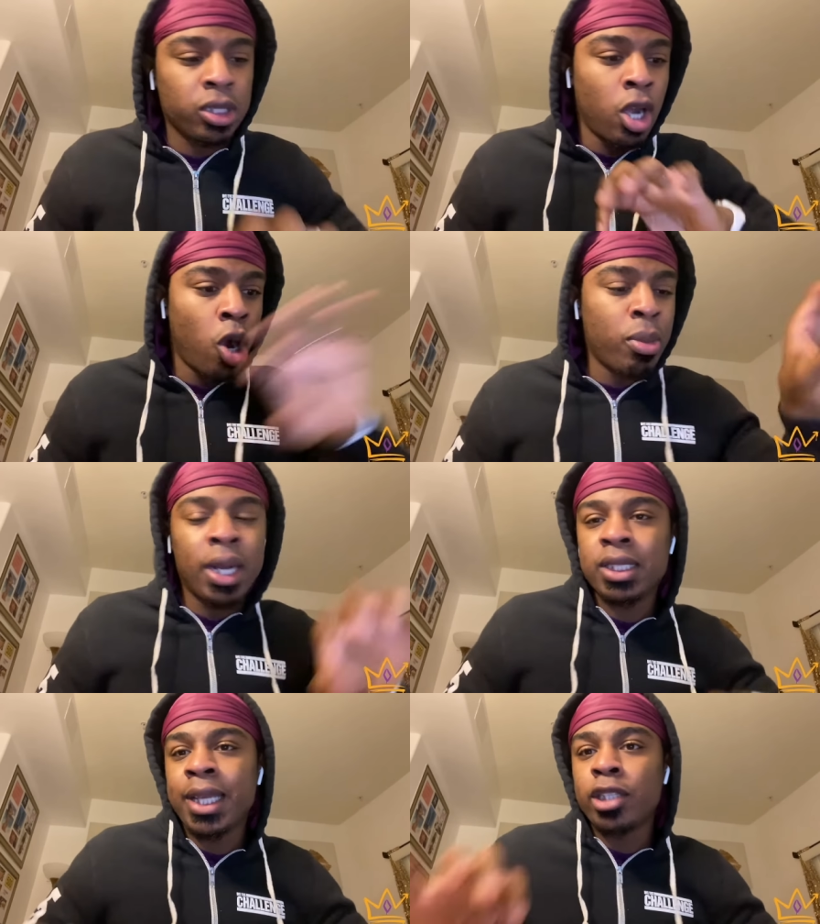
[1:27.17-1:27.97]
I
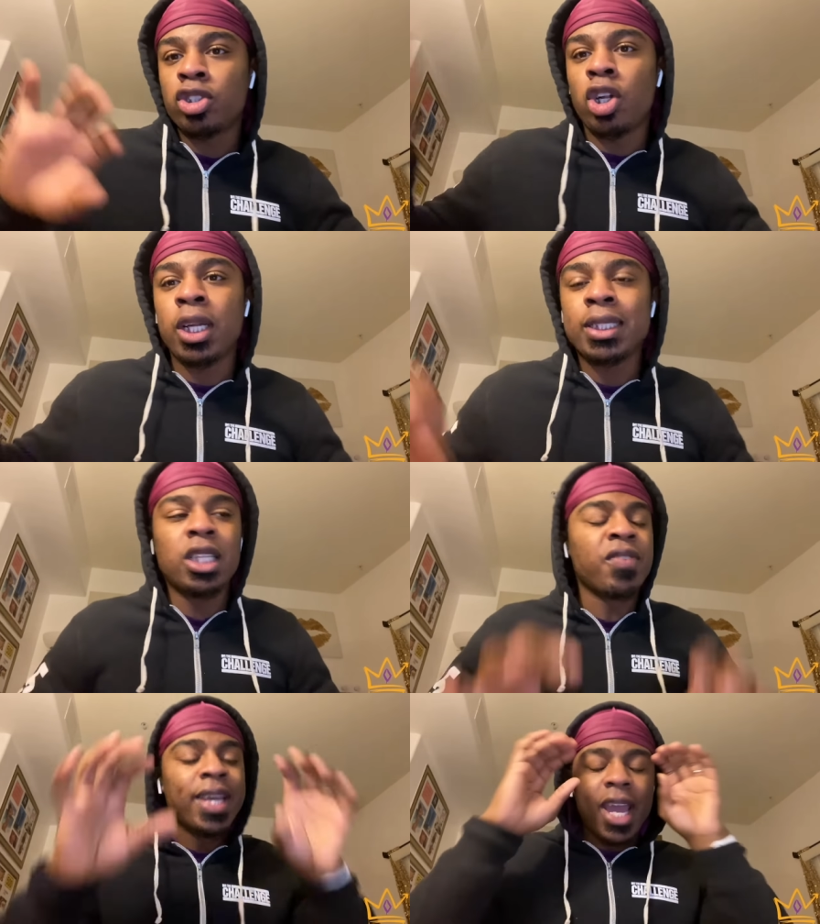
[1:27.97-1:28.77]
made that video of
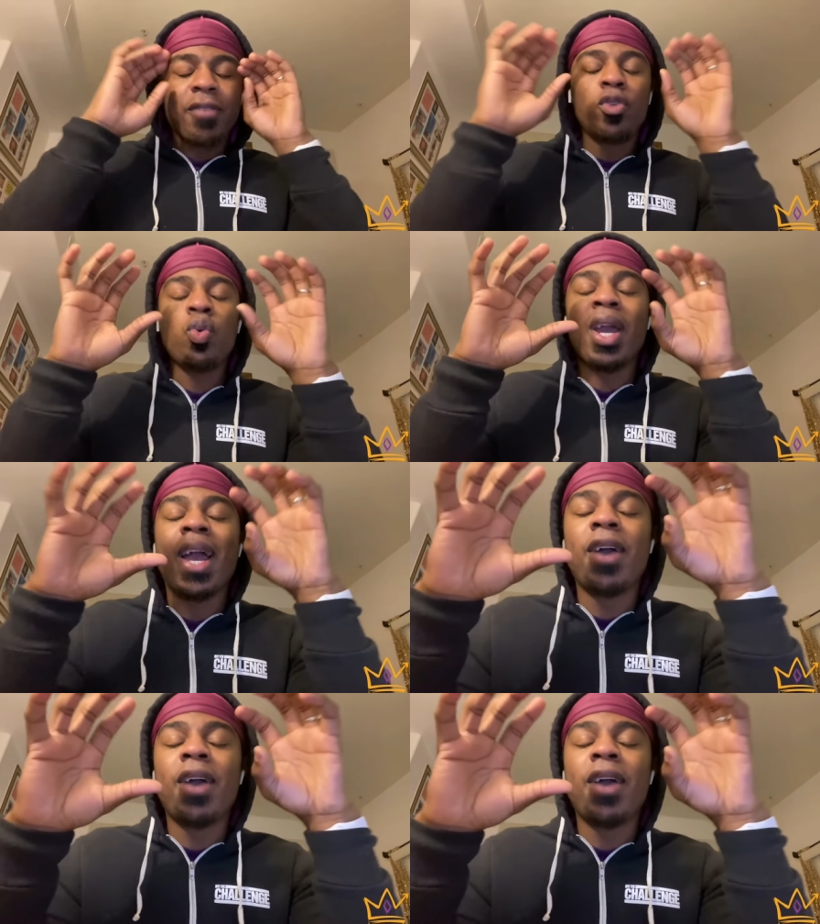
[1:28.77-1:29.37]
me trading,